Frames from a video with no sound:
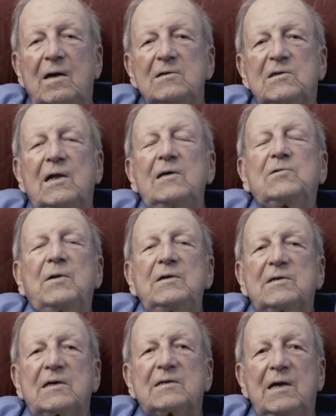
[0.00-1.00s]
July
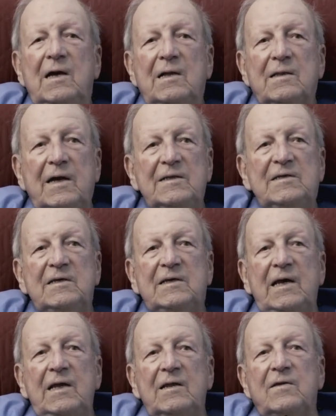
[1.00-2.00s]
26th. That's the
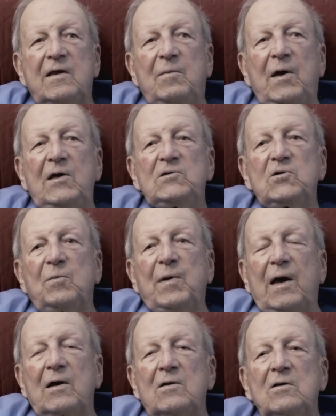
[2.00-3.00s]
date of the major
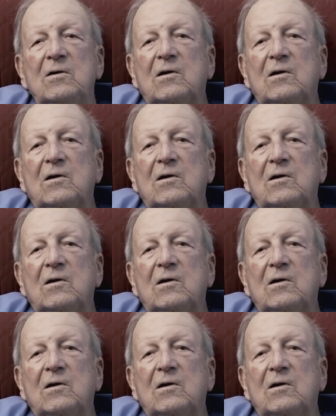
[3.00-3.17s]
battle